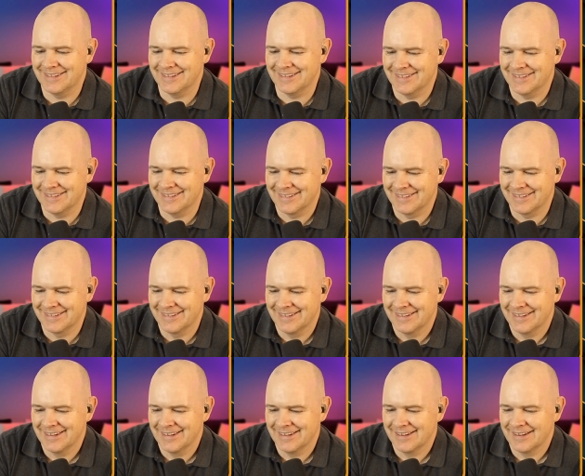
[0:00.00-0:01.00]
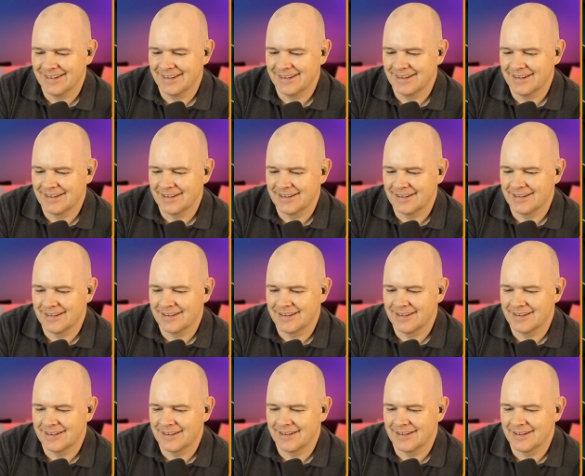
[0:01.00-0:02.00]

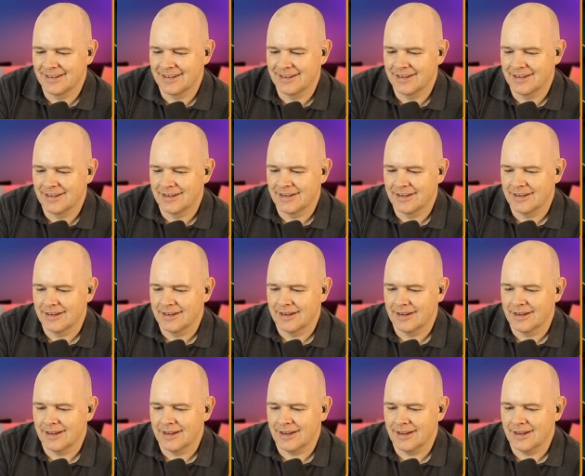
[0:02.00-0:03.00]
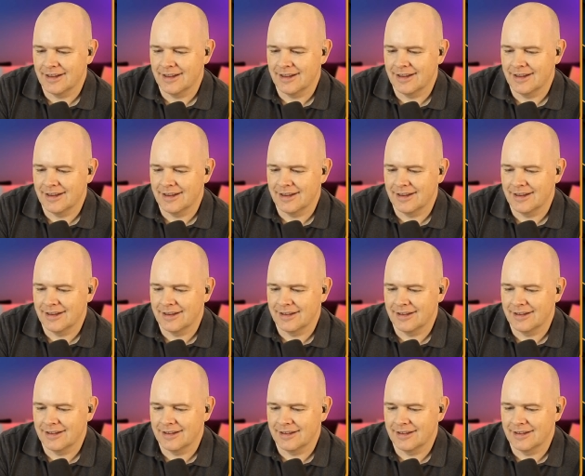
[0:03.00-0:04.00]

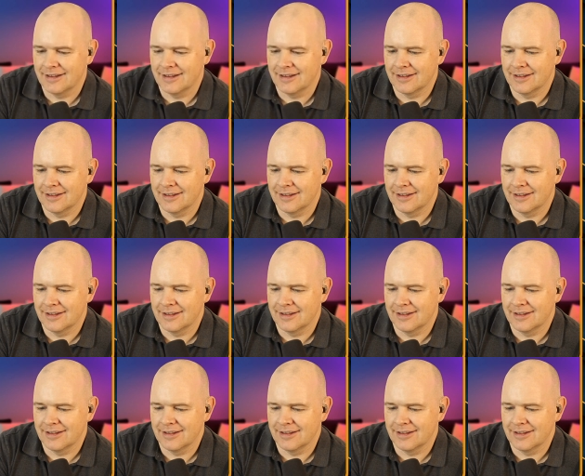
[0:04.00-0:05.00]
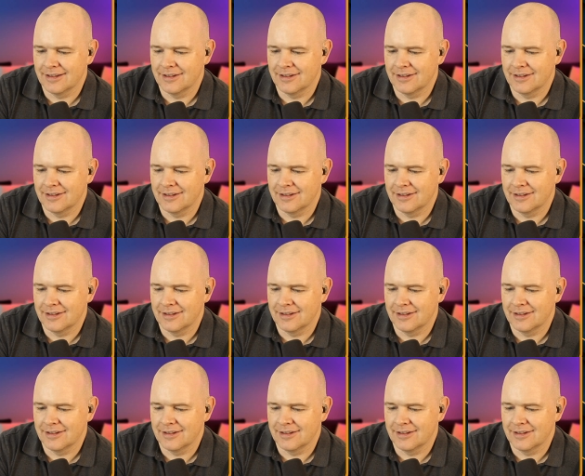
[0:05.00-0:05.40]
No one is speaking in this clip.